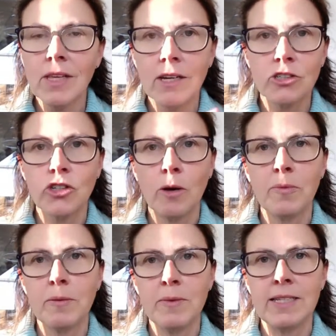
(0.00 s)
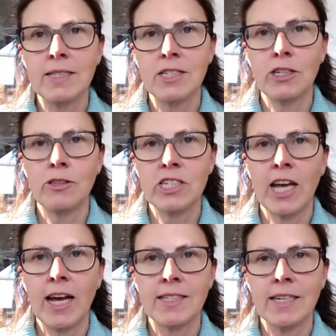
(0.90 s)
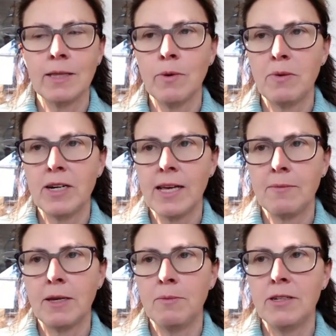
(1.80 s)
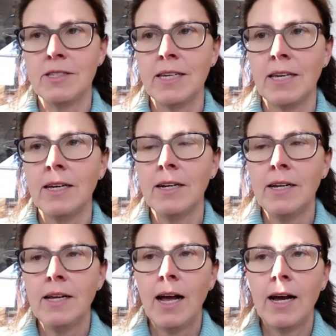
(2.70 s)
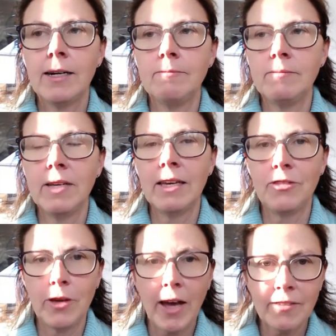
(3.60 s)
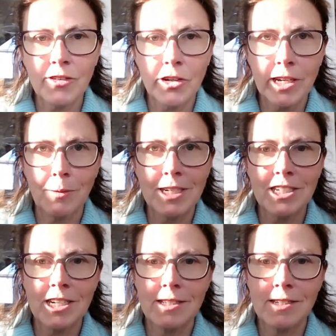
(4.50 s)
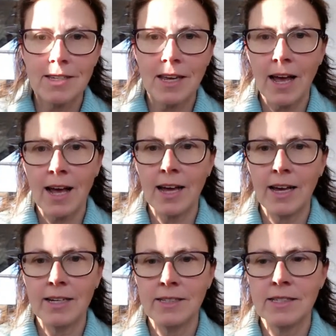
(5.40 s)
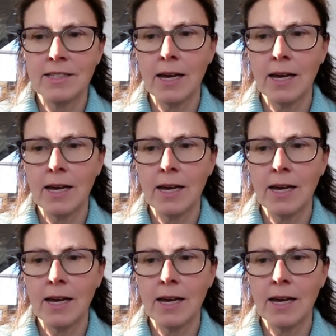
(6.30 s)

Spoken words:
drop them into the chat in the WordPress Happy community if you have got any questions. And